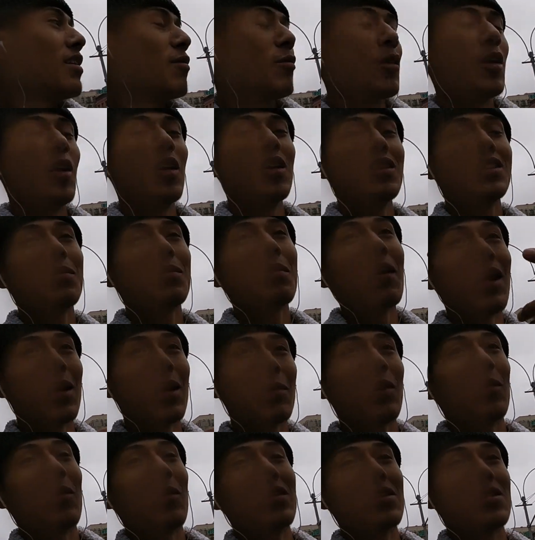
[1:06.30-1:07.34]
Well, it's about to
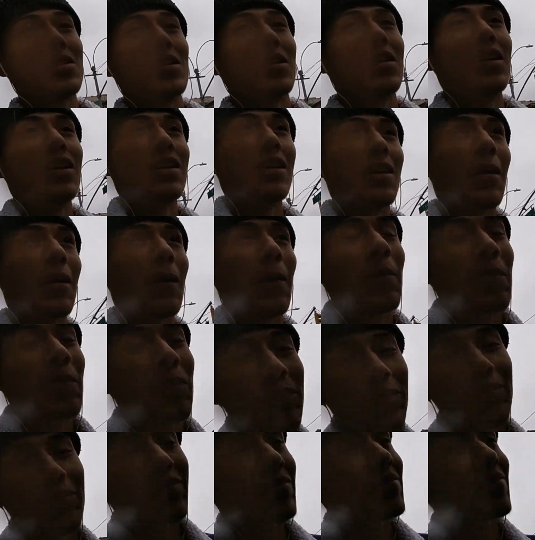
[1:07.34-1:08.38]
be winter, and
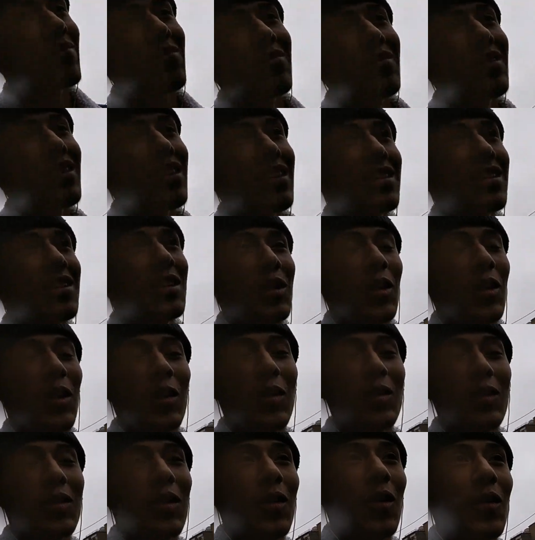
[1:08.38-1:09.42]
you
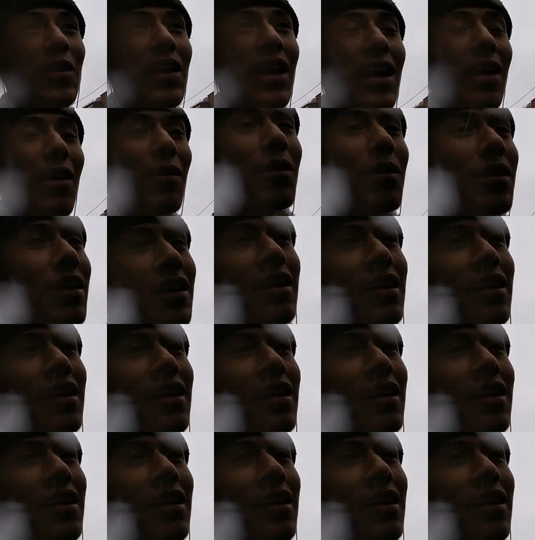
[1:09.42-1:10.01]
know, all that